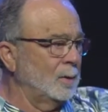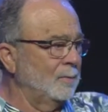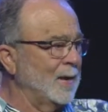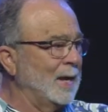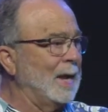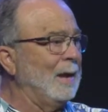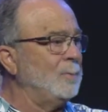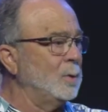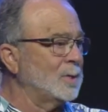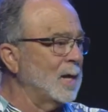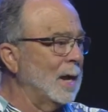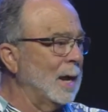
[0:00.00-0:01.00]
If I gave you
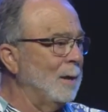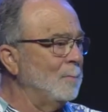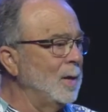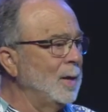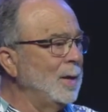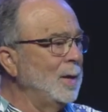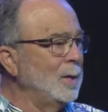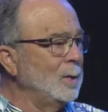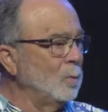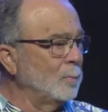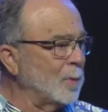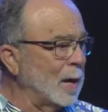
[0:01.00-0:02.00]
time, you
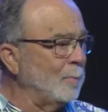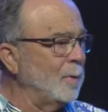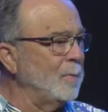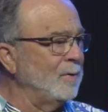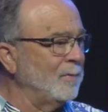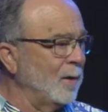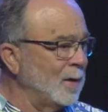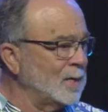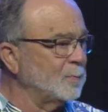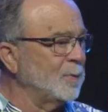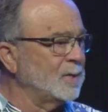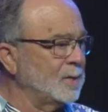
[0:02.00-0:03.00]
would probably be very
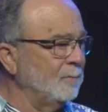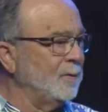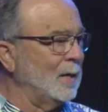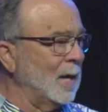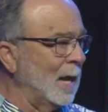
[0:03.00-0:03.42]
specific.